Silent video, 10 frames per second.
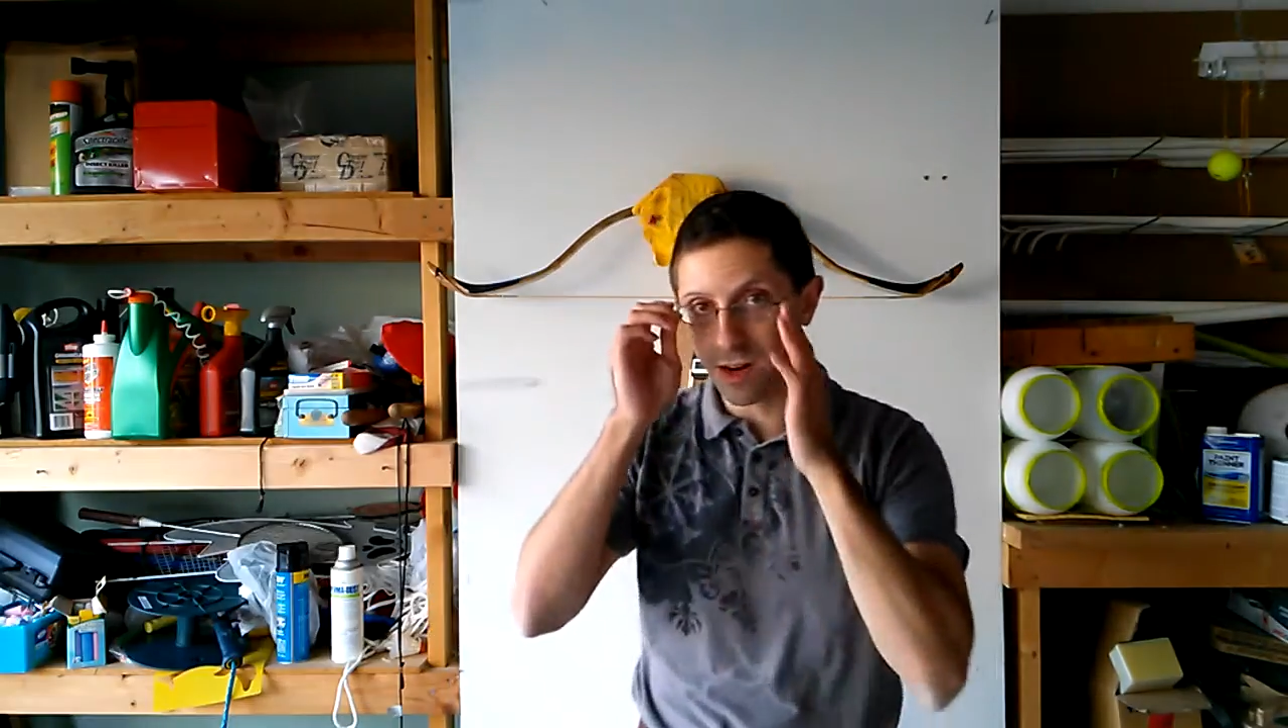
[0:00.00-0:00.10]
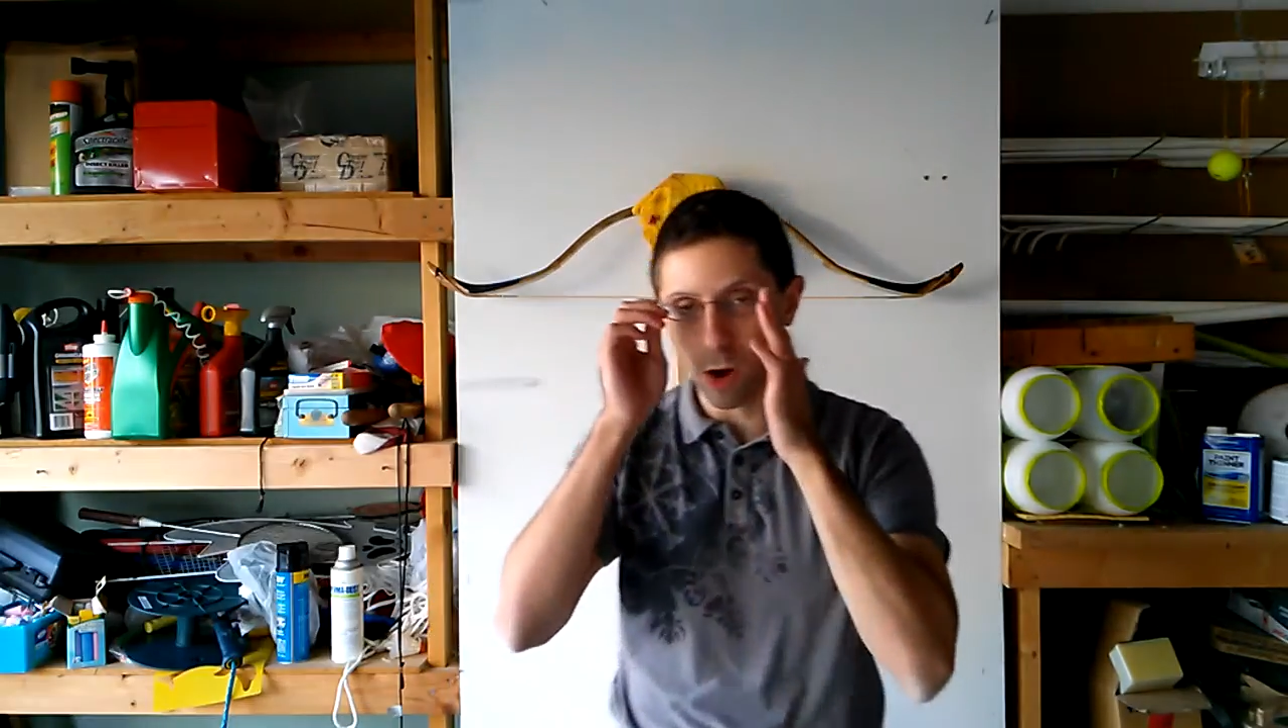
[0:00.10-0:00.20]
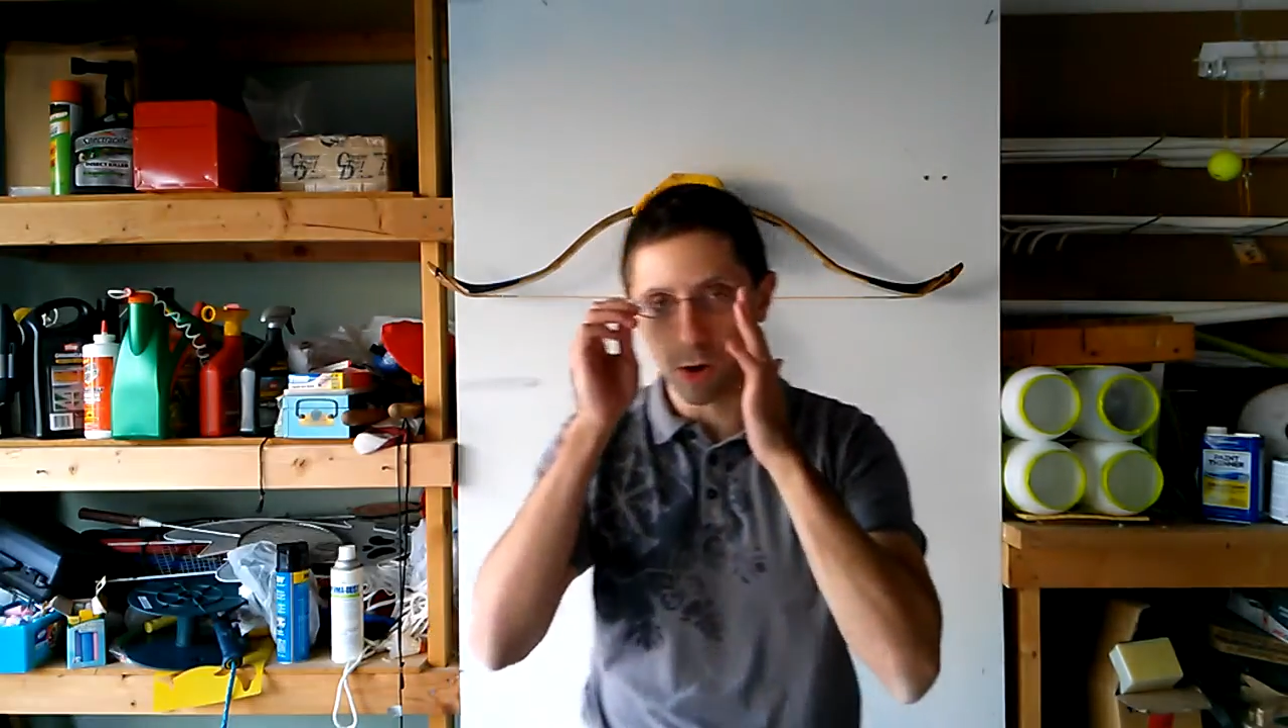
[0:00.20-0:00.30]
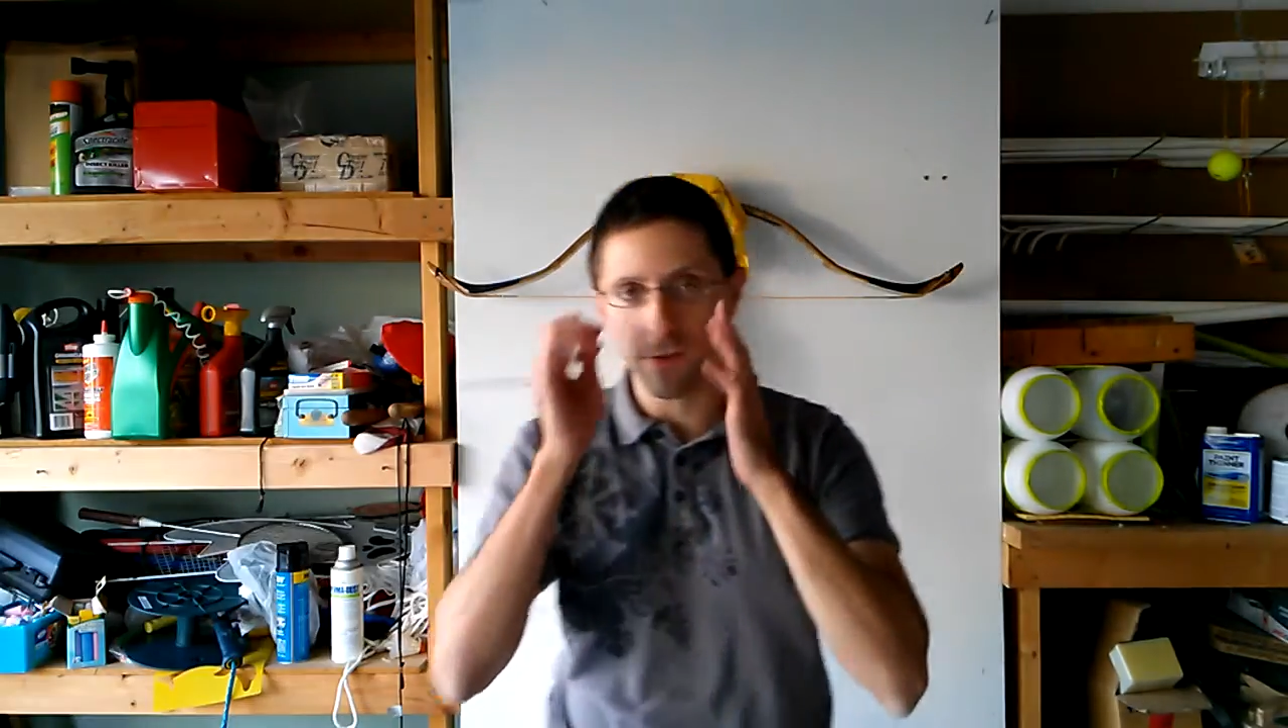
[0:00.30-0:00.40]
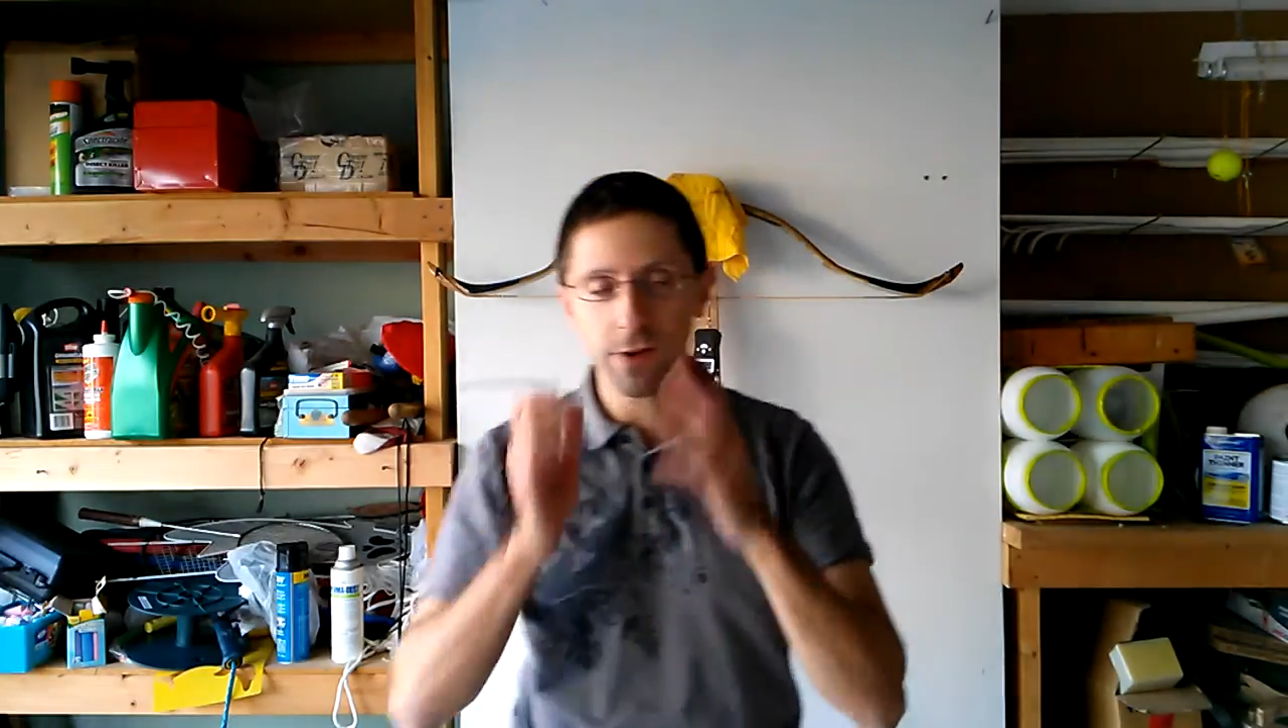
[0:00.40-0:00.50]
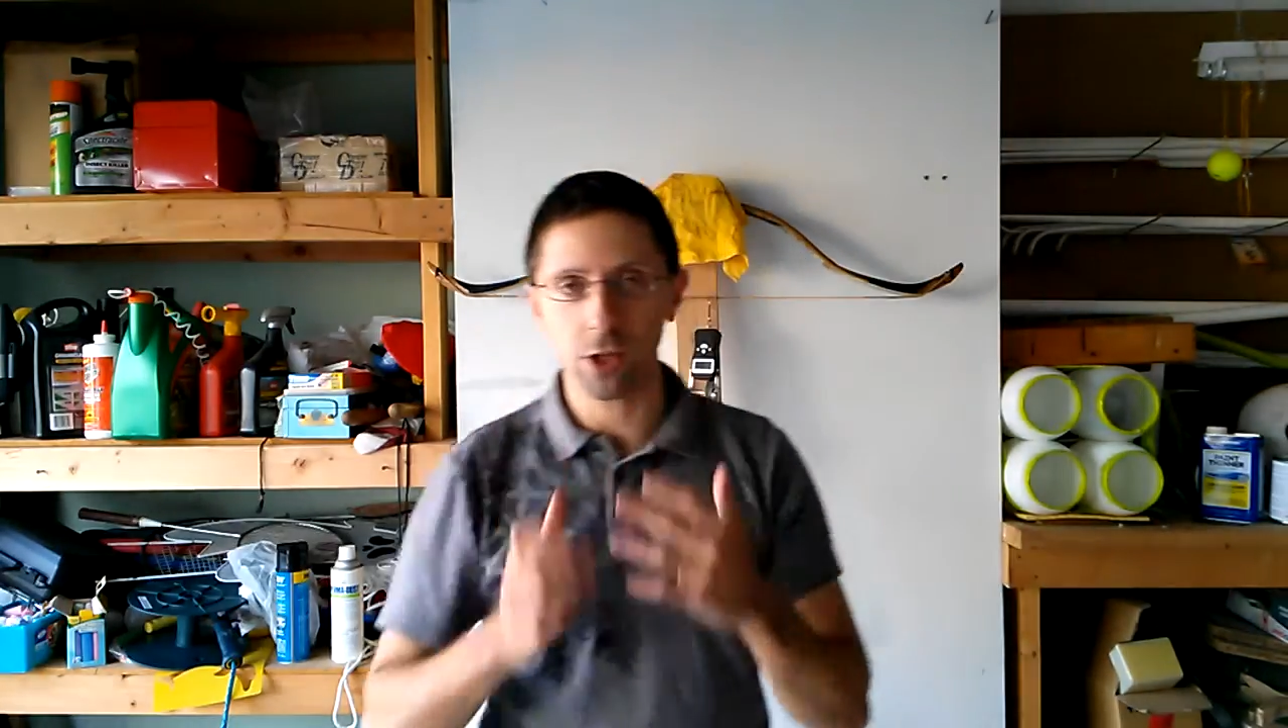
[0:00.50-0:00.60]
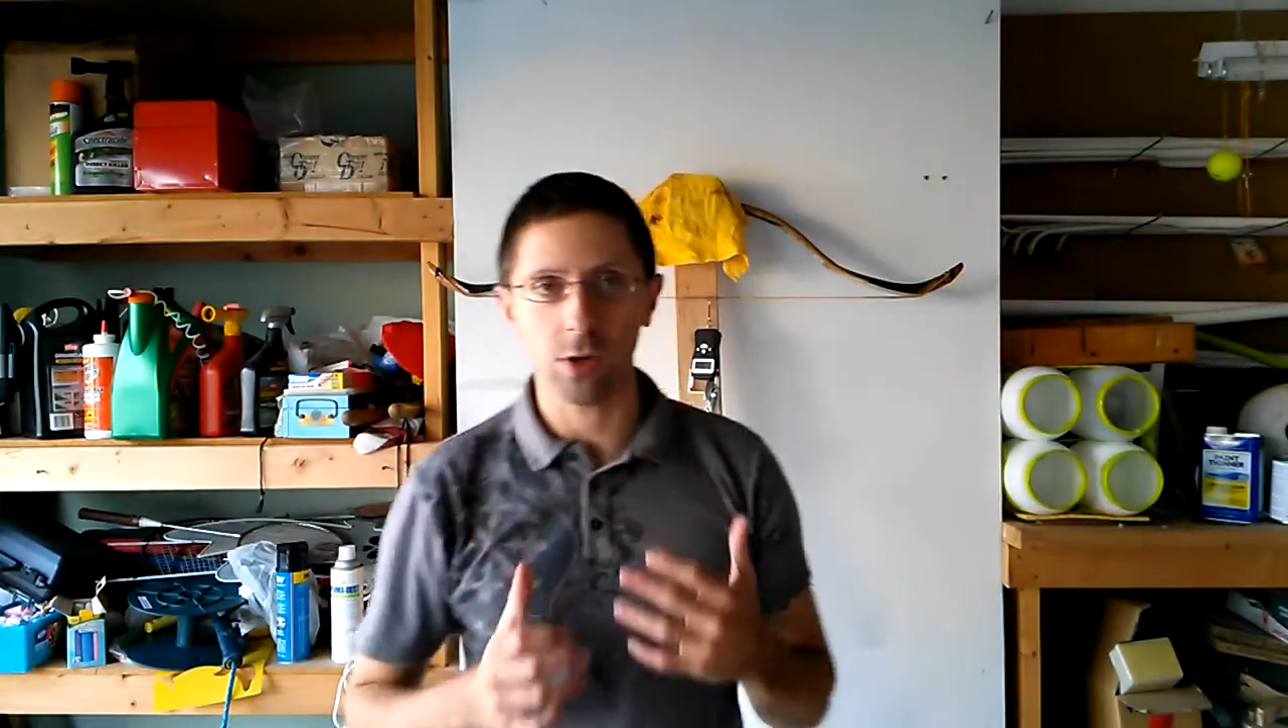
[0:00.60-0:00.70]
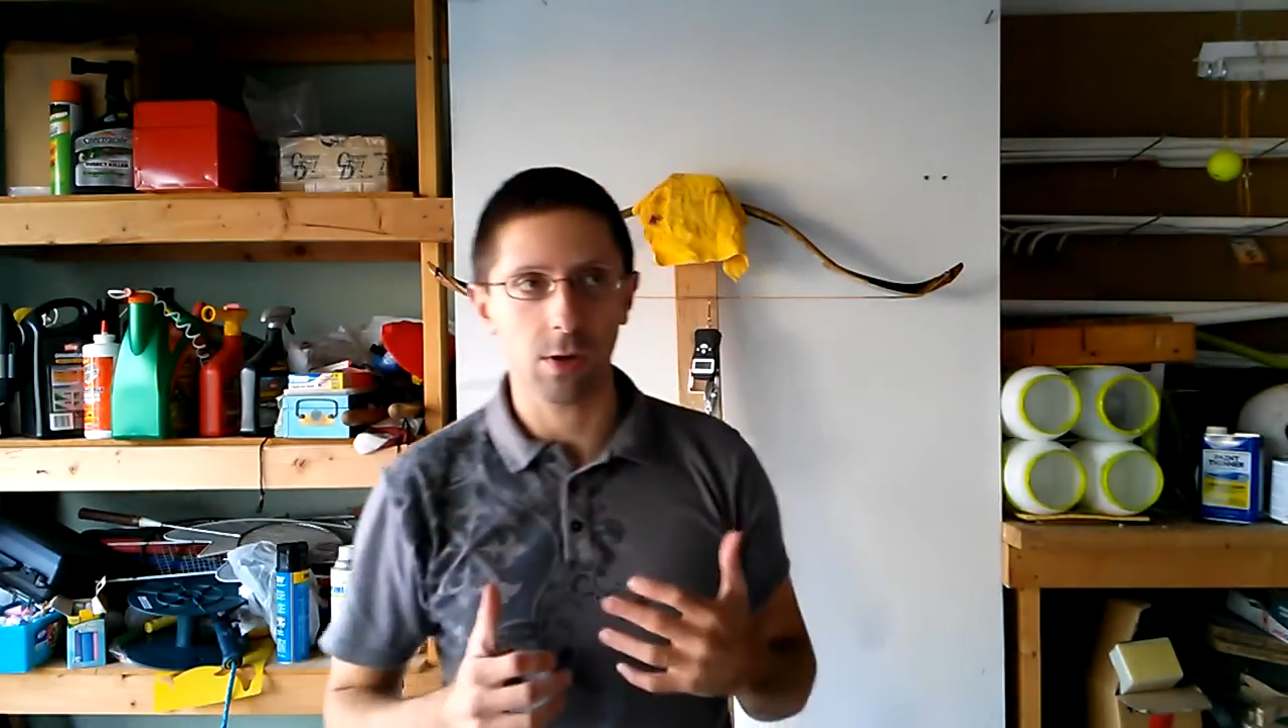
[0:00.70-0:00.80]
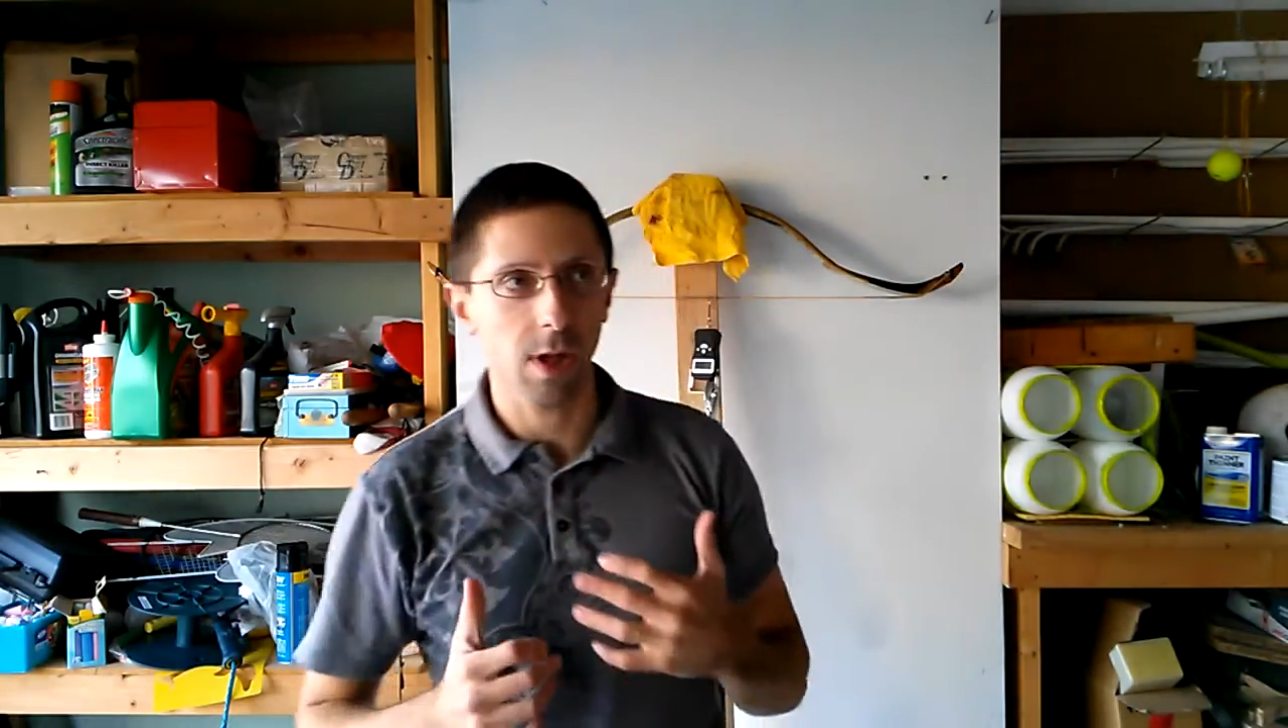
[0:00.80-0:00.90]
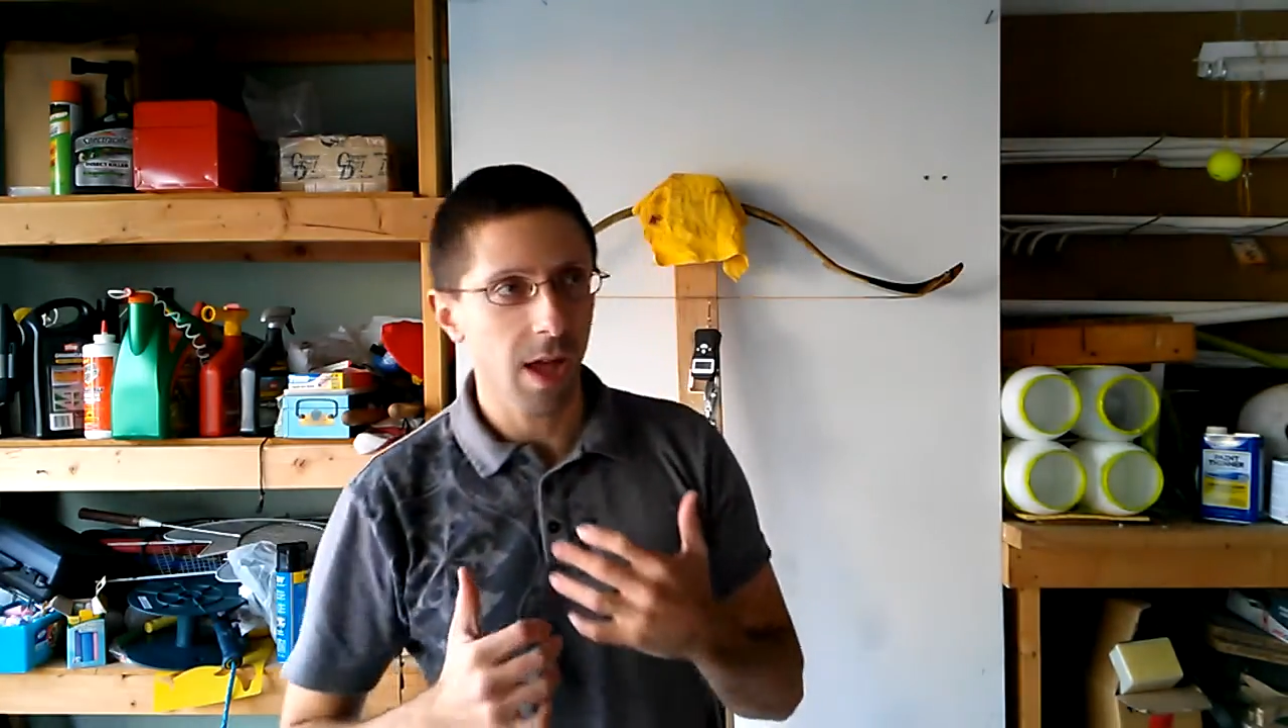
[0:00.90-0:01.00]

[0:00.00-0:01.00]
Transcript: artificial